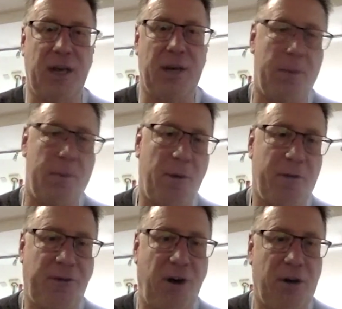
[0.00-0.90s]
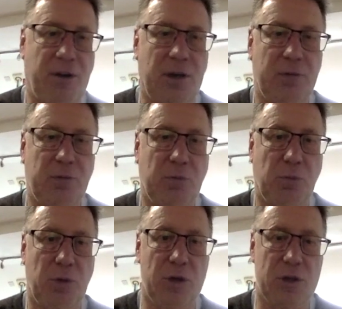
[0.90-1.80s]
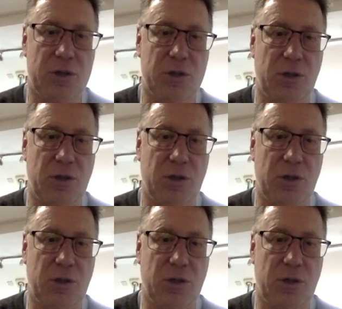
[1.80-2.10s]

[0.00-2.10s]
I mean, my father was